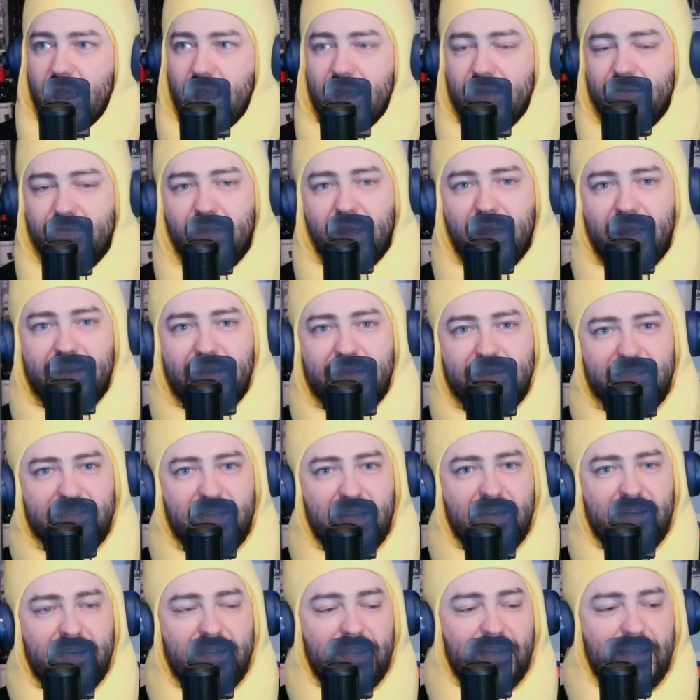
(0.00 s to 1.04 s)
and then
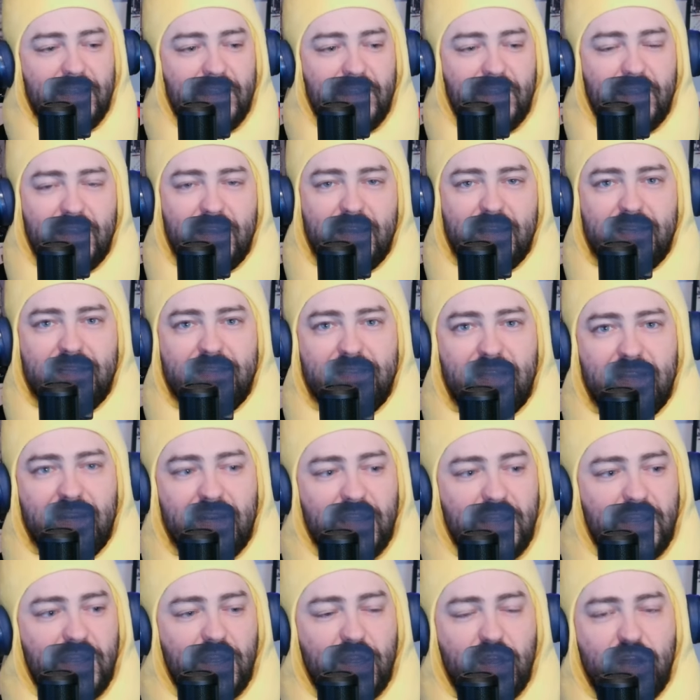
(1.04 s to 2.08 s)
sending
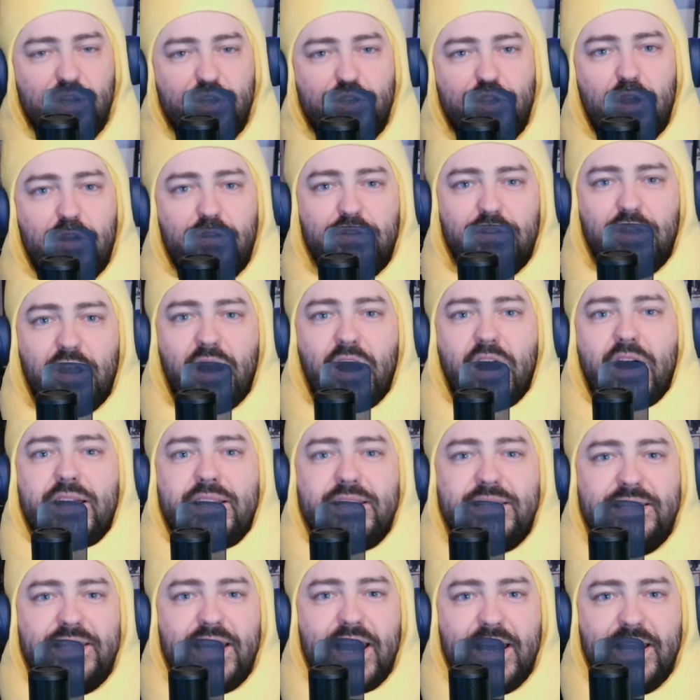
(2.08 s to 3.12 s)
adult
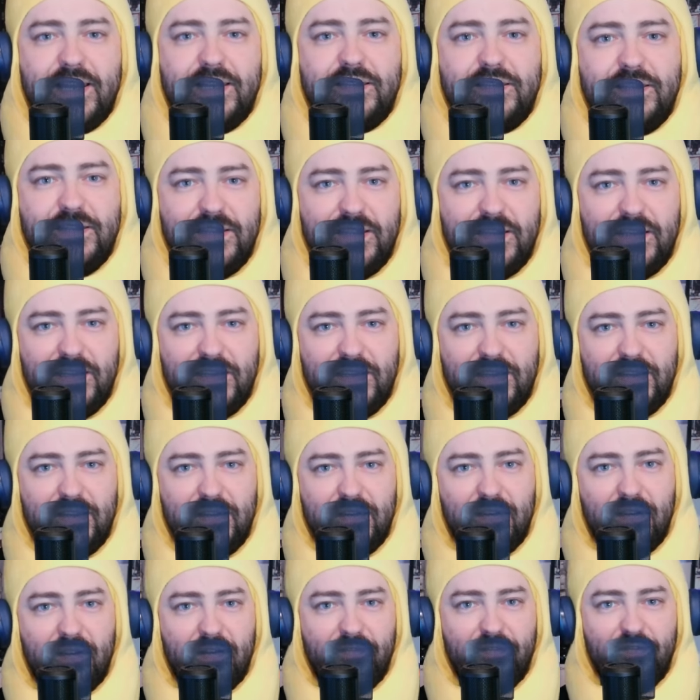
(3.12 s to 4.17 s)
content
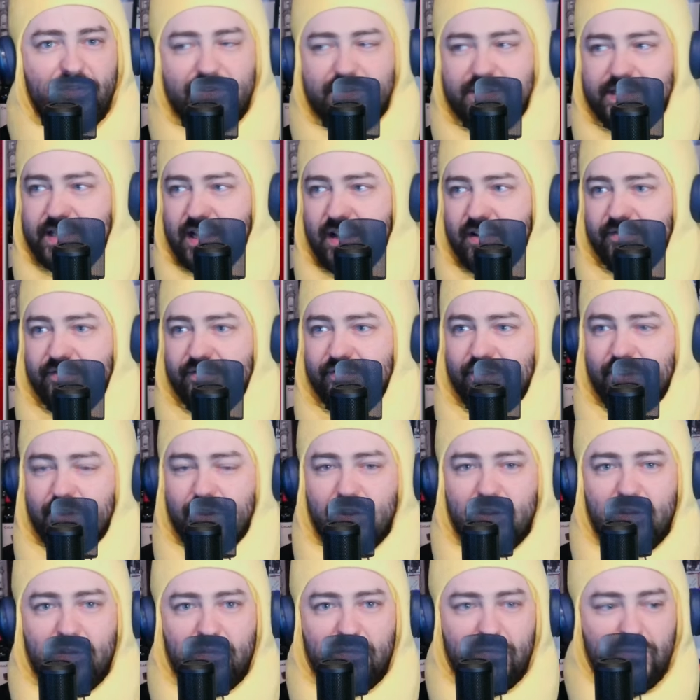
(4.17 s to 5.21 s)
of herself, you
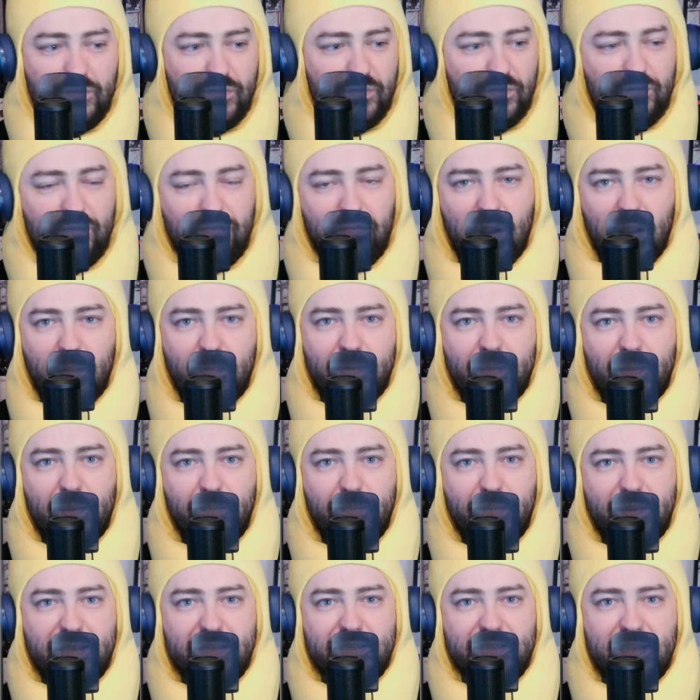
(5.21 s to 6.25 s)
know, rubbing the
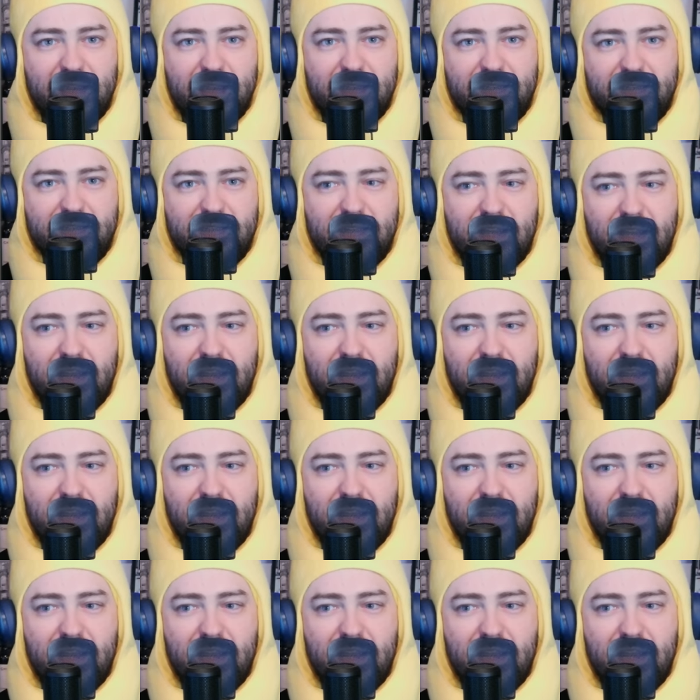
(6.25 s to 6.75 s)
business,